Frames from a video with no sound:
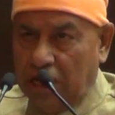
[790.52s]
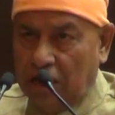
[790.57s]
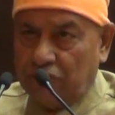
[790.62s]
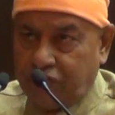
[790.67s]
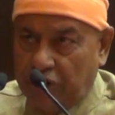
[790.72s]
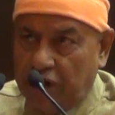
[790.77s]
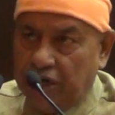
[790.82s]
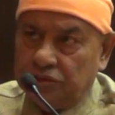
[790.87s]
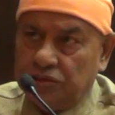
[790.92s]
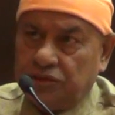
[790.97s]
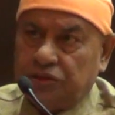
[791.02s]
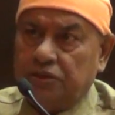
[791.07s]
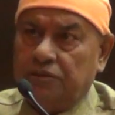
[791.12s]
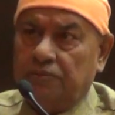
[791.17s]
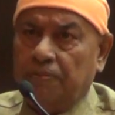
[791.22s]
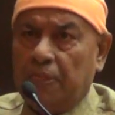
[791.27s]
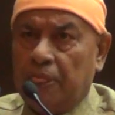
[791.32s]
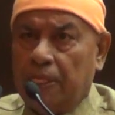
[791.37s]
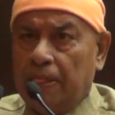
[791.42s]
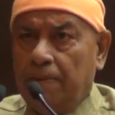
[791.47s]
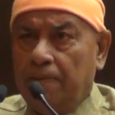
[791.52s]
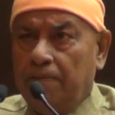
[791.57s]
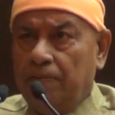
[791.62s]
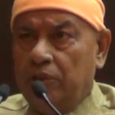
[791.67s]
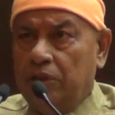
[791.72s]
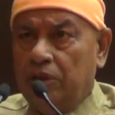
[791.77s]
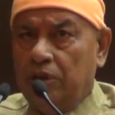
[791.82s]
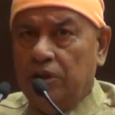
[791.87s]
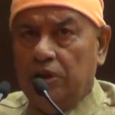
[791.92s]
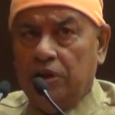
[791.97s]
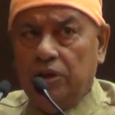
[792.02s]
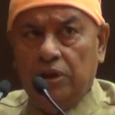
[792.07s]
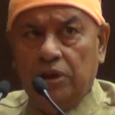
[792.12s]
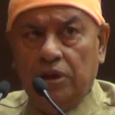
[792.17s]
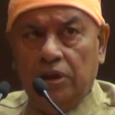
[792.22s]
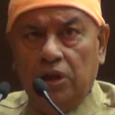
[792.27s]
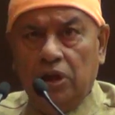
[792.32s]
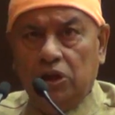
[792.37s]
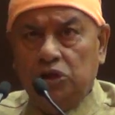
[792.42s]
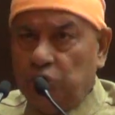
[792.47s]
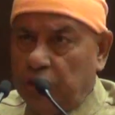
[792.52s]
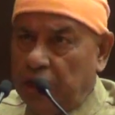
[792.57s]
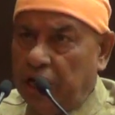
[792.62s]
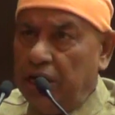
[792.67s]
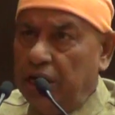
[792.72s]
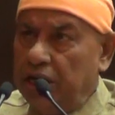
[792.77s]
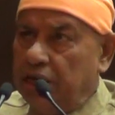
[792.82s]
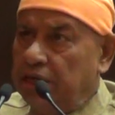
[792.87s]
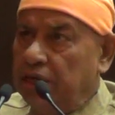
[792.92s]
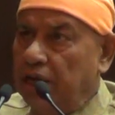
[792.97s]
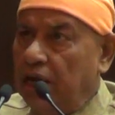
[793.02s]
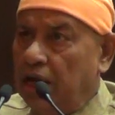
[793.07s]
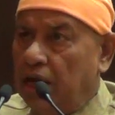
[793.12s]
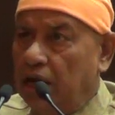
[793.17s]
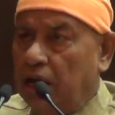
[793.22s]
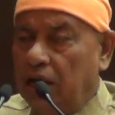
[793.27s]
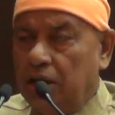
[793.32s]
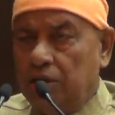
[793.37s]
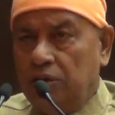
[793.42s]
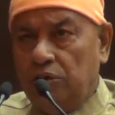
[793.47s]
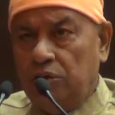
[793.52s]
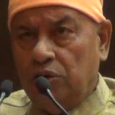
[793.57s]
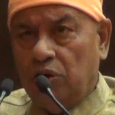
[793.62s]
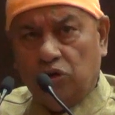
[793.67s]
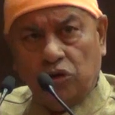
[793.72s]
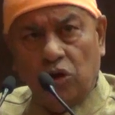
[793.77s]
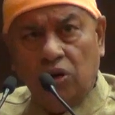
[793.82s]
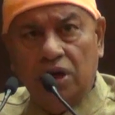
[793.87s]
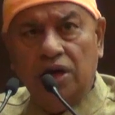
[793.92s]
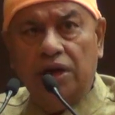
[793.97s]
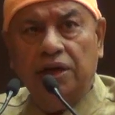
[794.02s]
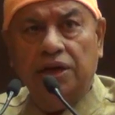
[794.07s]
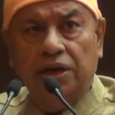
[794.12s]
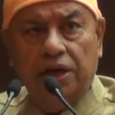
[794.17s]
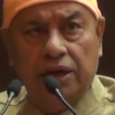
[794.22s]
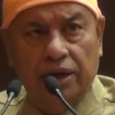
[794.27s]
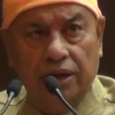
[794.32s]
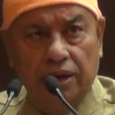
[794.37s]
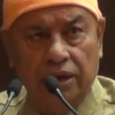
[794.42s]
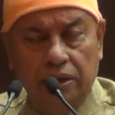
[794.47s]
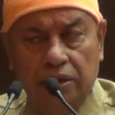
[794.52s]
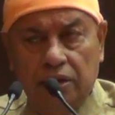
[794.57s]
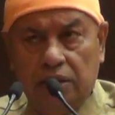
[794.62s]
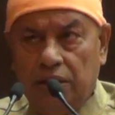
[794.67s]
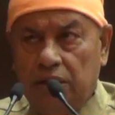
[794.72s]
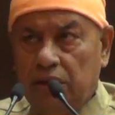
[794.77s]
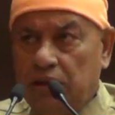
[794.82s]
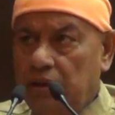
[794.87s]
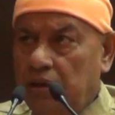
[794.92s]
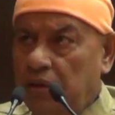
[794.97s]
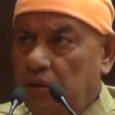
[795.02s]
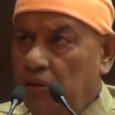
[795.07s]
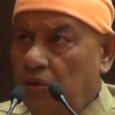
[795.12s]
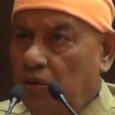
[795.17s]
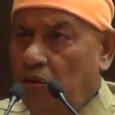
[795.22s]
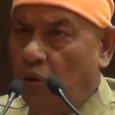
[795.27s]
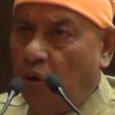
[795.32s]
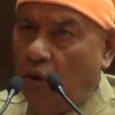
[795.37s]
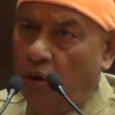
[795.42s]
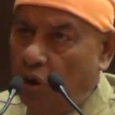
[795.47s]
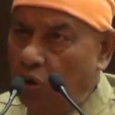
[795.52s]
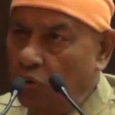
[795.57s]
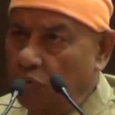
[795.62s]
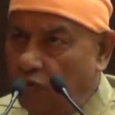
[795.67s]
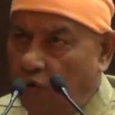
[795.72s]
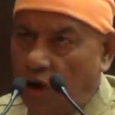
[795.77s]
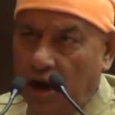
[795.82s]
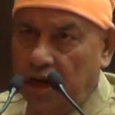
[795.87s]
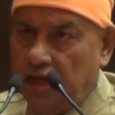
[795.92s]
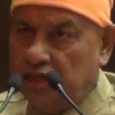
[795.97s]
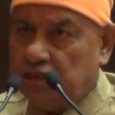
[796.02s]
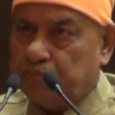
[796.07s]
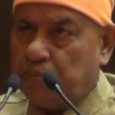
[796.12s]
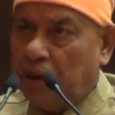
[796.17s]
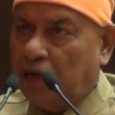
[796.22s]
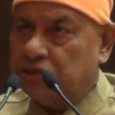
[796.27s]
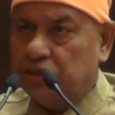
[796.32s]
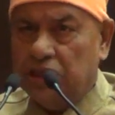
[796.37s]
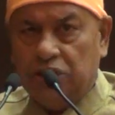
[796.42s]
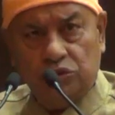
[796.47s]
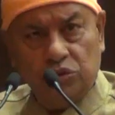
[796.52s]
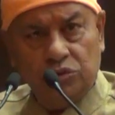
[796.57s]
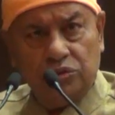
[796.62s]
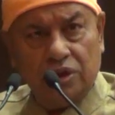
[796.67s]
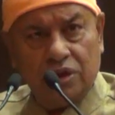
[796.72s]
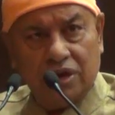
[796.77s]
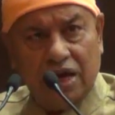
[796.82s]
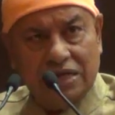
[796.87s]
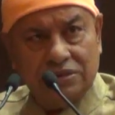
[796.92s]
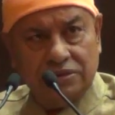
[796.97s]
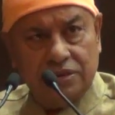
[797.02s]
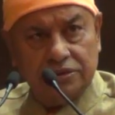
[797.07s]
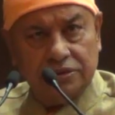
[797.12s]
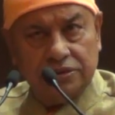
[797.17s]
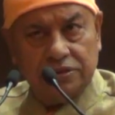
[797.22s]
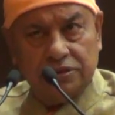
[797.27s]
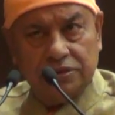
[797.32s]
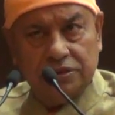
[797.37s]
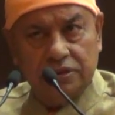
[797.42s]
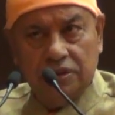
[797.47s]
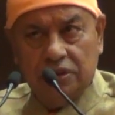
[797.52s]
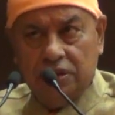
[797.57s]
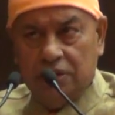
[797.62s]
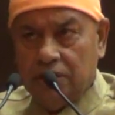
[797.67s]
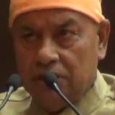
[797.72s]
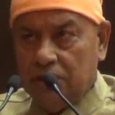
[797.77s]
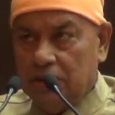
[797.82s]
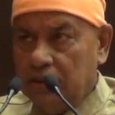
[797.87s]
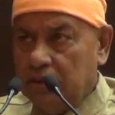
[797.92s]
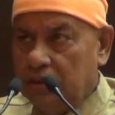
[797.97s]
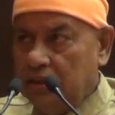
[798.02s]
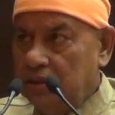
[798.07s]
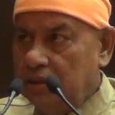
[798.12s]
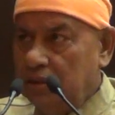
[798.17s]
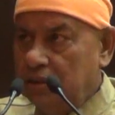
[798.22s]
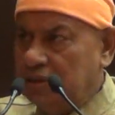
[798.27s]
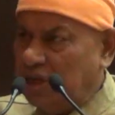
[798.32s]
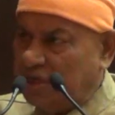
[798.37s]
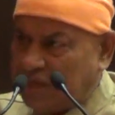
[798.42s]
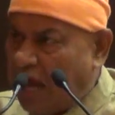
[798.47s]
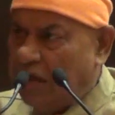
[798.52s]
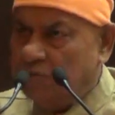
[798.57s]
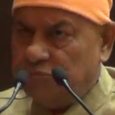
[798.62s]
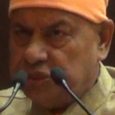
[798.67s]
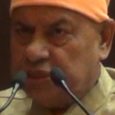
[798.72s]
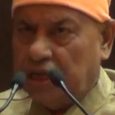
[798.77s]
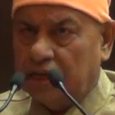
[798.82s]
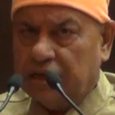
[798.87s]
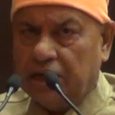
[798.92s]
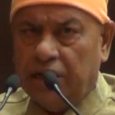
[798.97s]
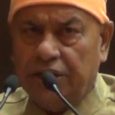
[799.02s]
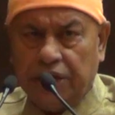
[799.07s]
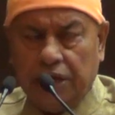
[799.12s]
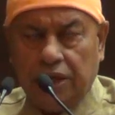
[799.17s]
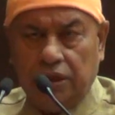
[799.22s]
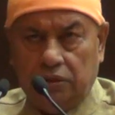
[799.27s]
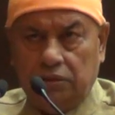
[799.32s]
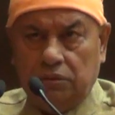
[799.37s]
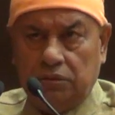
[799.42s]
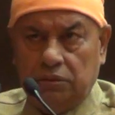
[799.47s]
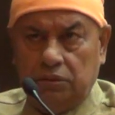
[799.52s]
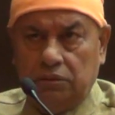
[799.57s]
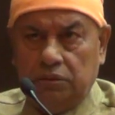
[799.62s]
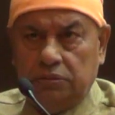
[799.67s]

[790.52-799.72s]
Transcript: Dear friends, today India, not only India, whole world is passing through the crisis. The times are critical.